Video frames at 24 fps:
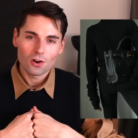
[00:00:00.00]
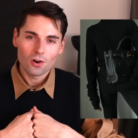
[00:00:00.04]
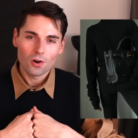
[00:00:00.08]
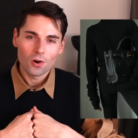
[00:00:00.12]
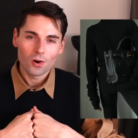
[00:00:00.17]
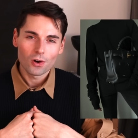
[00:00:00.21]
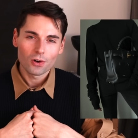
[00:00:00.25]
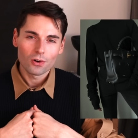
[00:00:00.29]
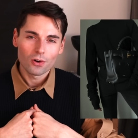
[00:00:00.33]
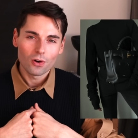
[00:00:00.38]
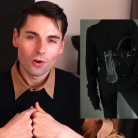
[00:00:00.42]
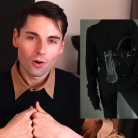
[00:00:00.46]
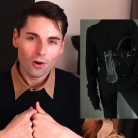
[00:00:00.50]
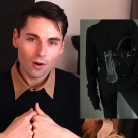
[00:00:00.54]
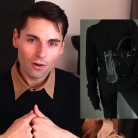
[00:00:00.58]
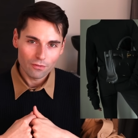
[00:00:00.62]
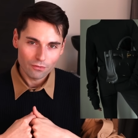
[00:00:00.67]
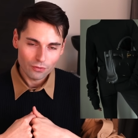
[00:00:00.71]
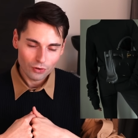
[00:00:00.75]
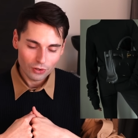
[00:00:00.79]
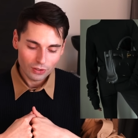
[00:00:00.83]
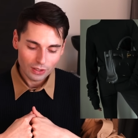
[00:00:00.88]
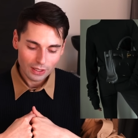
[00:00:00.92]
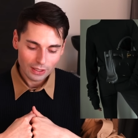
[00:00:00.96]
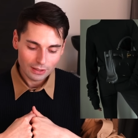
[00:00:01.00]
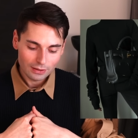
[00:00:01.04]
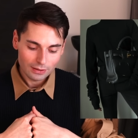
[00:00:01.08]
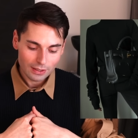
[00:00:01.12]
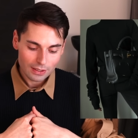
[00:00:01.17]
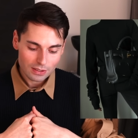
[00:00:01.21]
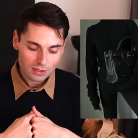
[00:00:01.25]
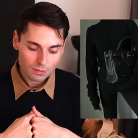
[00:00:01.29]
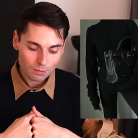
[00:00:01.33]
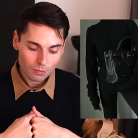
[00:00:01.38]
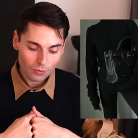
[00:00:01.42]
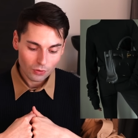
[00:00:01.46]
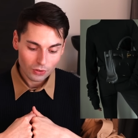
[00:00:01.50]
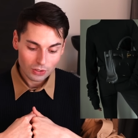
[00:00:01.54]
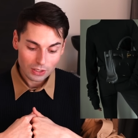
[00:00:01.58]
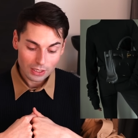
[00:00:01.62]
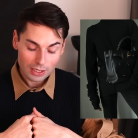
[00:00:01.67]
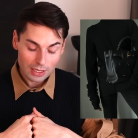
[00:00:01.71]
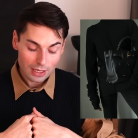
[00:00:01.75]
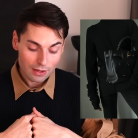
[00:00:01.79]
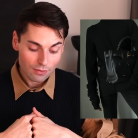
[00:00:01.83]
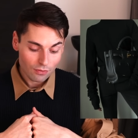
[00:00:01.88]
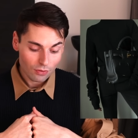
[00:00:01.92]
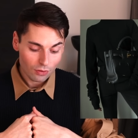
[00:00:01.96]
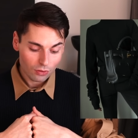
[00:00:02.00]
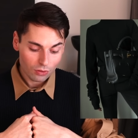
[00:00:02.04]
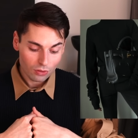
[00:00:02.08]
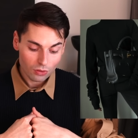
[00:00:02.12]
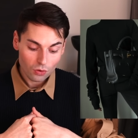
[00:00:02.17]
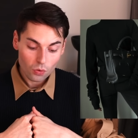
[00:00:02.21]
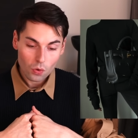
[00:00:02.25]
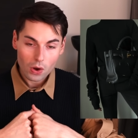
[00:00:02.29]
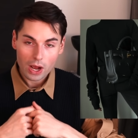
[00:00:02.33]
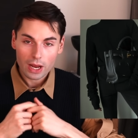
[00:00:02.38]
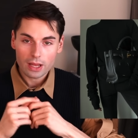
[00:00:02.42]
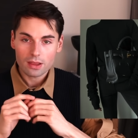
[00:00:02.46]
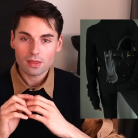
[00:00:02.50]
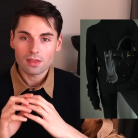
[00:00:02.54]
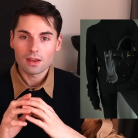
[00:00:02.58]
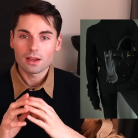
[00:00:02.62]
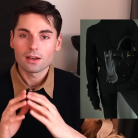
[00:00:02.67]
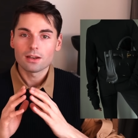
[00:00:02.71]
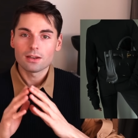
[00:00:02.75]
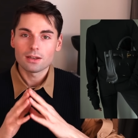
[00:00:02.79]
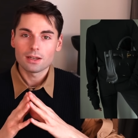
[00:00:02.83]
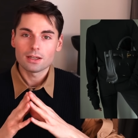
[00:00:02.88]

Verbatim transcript: are offered at this point even though i think